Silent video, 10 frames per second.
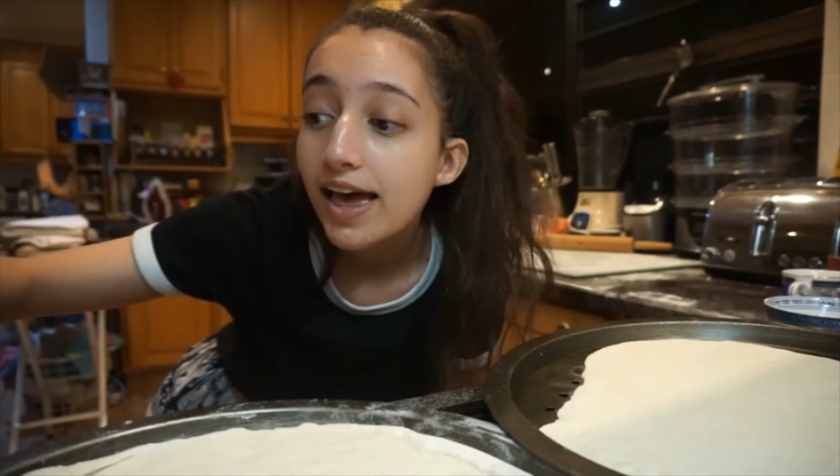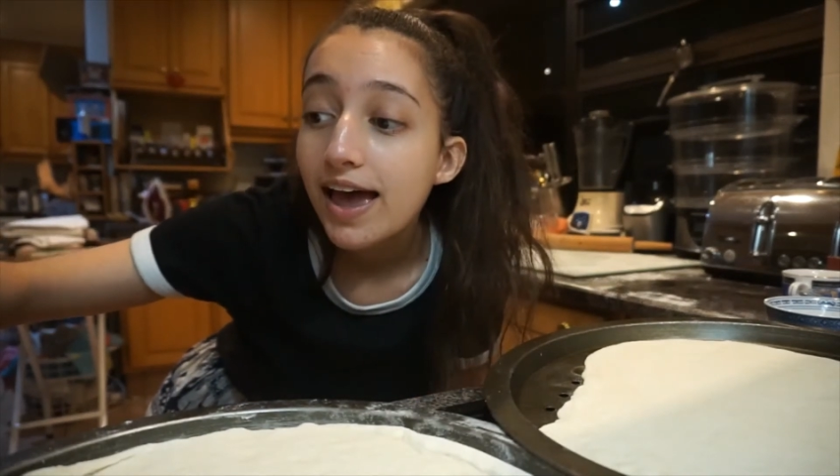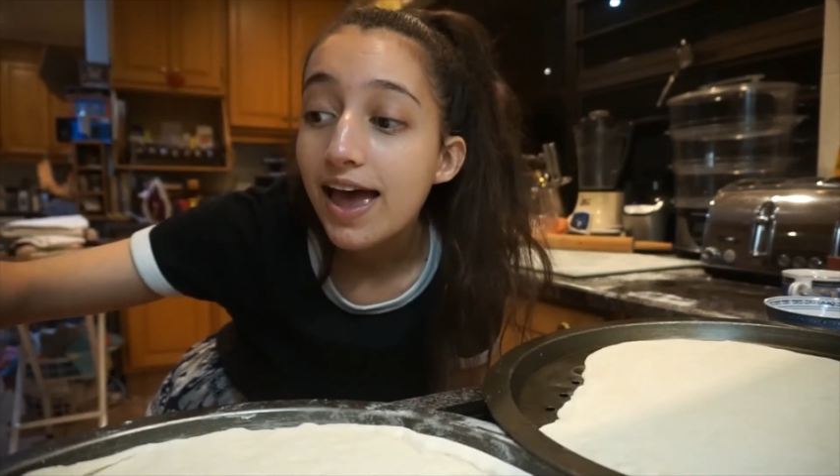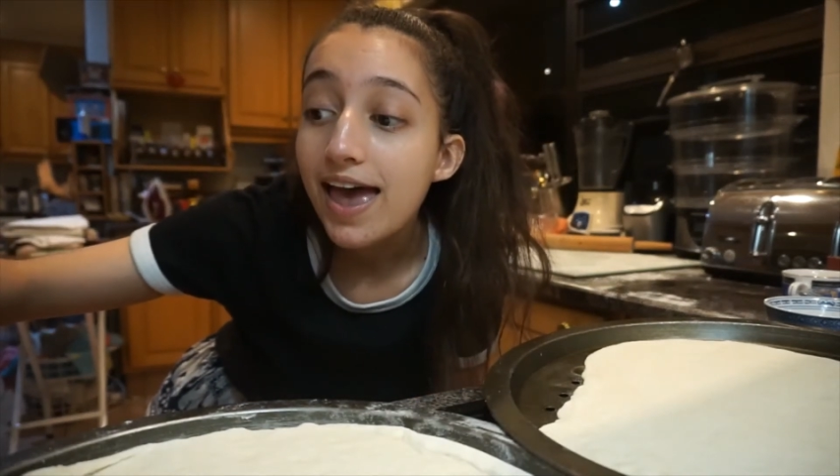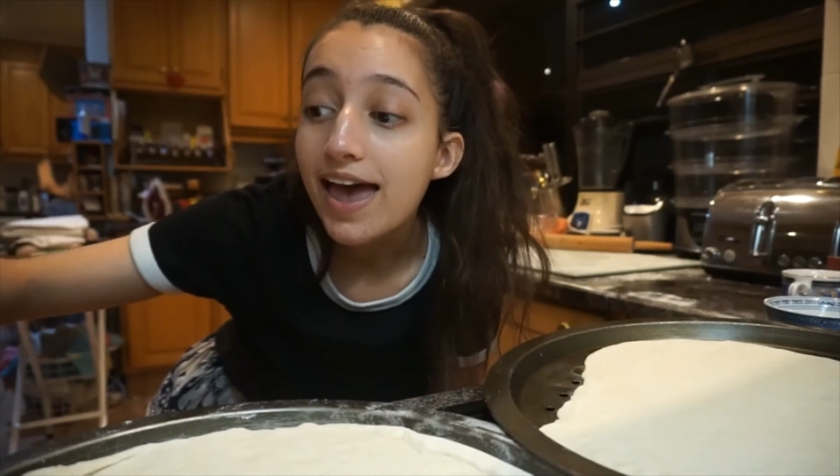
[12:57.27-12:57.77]

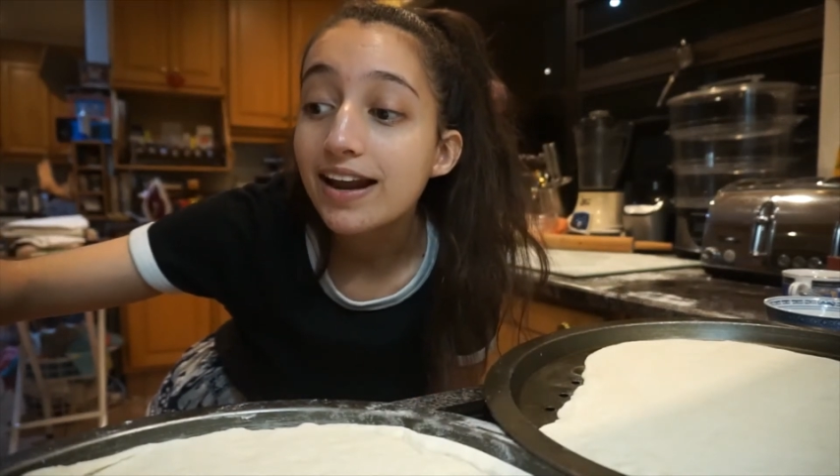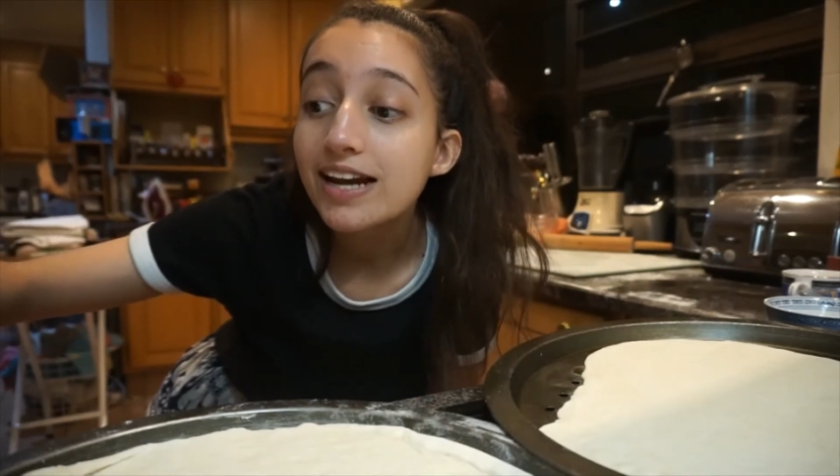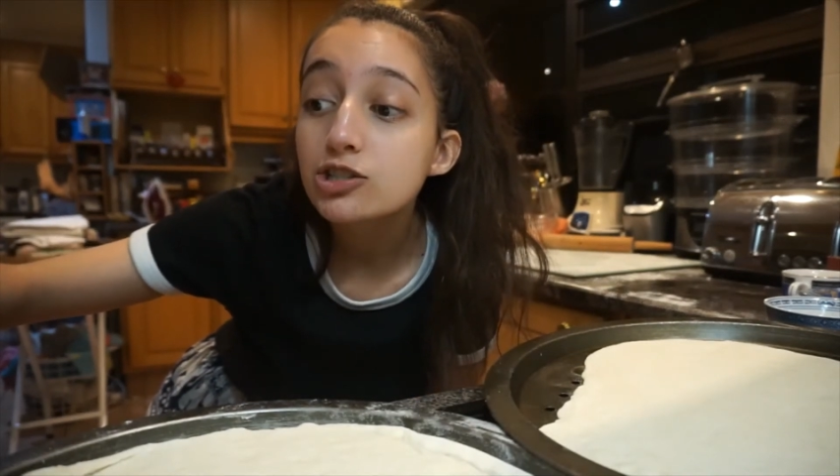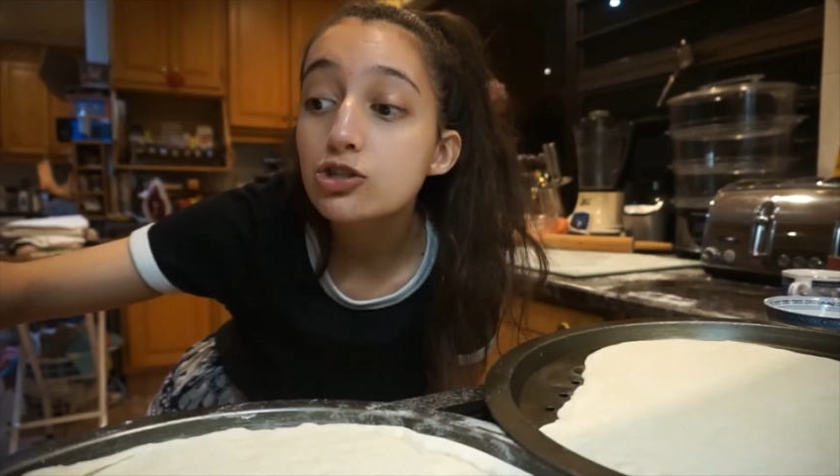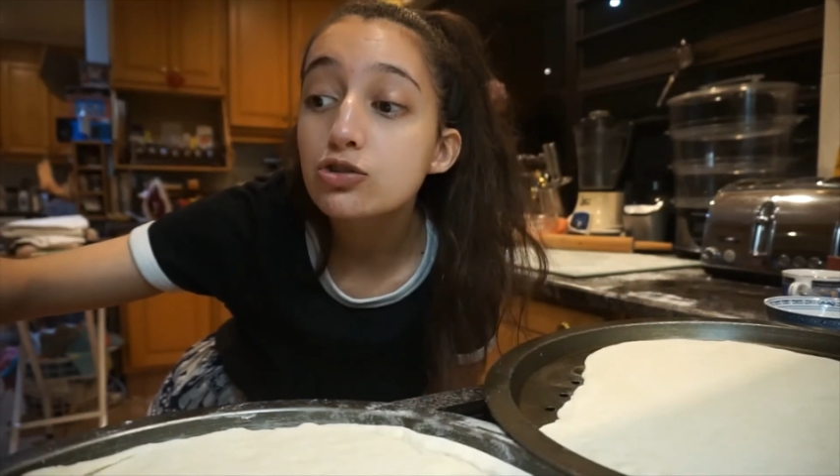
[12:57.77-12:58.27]
and
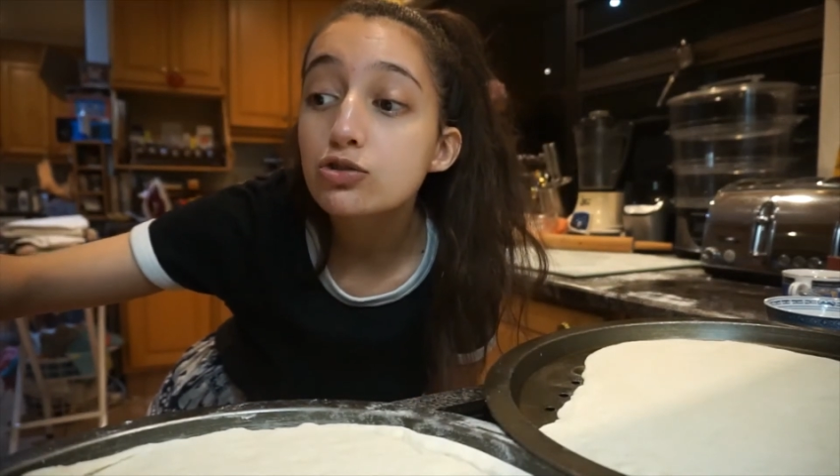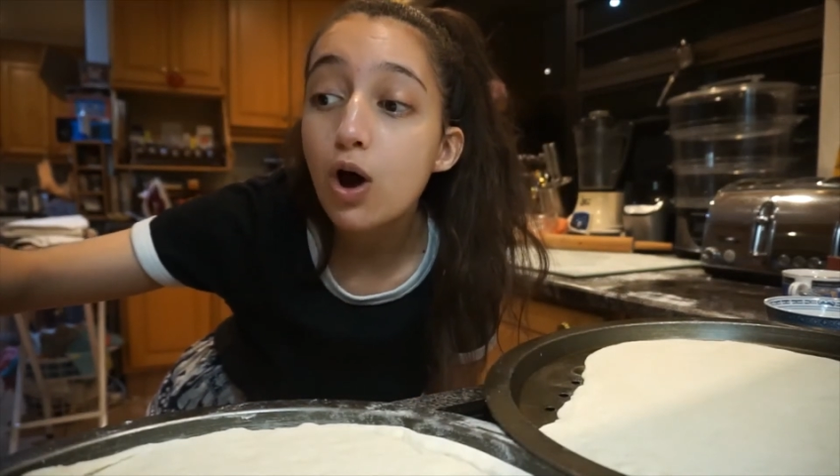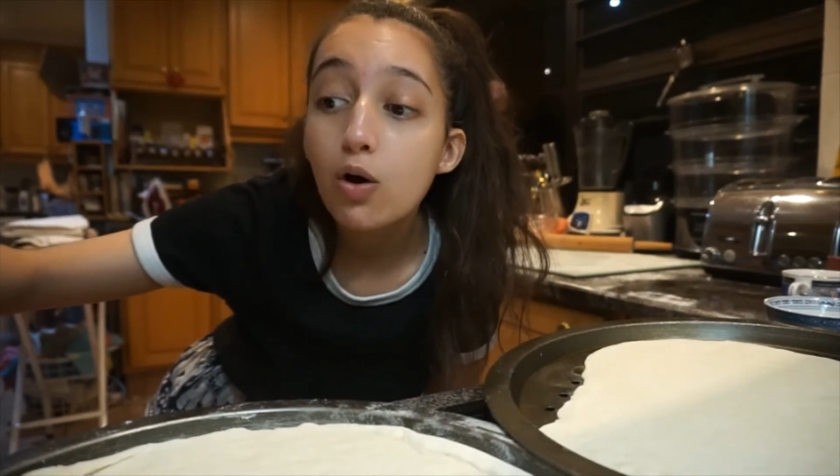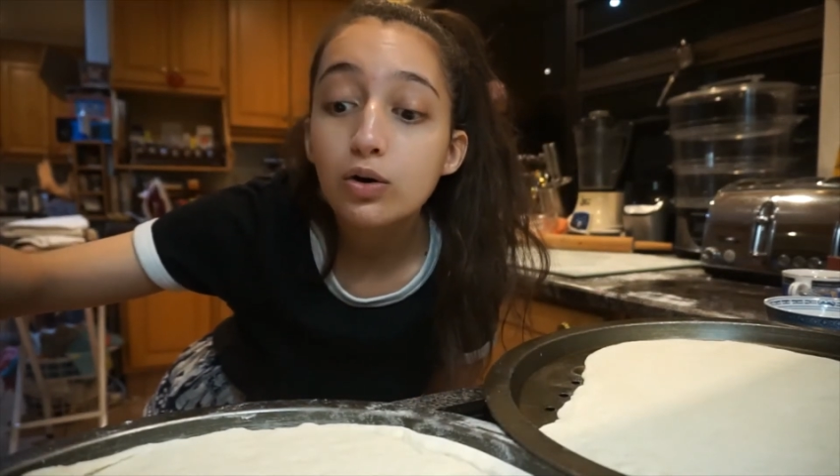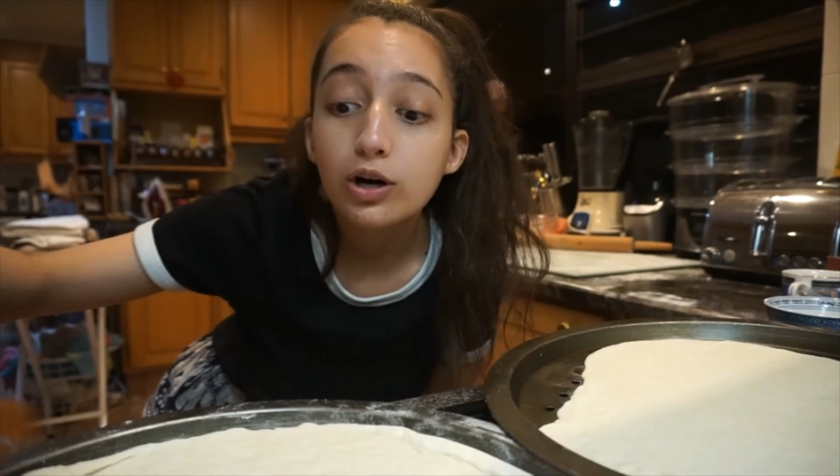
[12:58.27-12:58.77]
it's
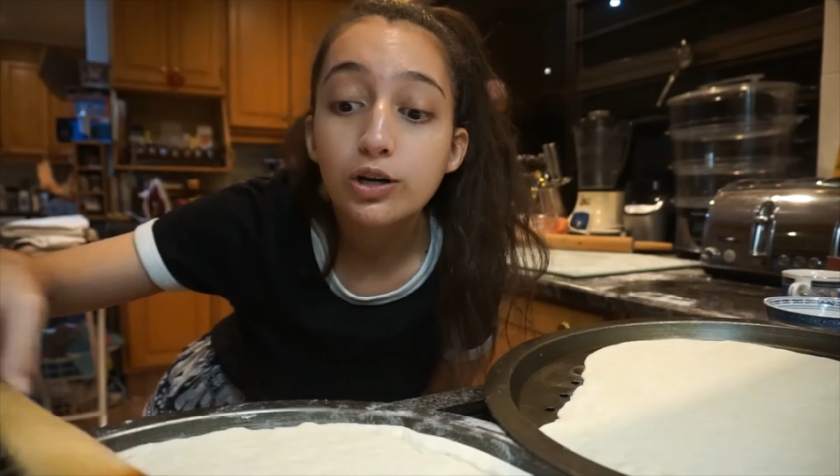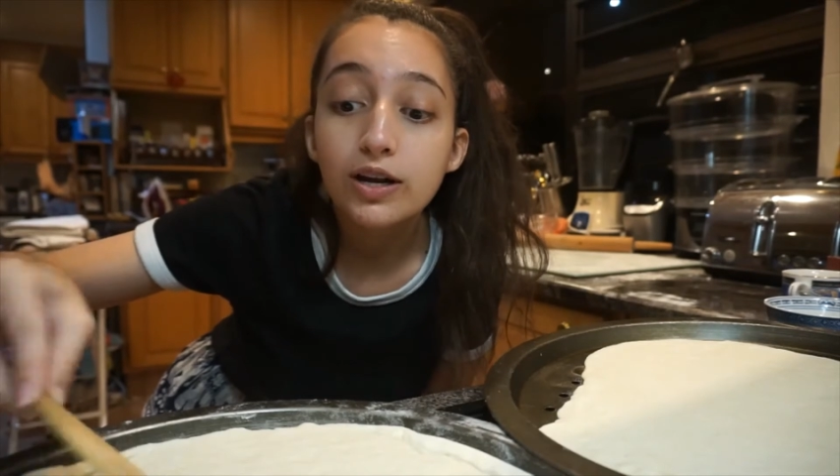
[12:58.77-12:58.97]
so good.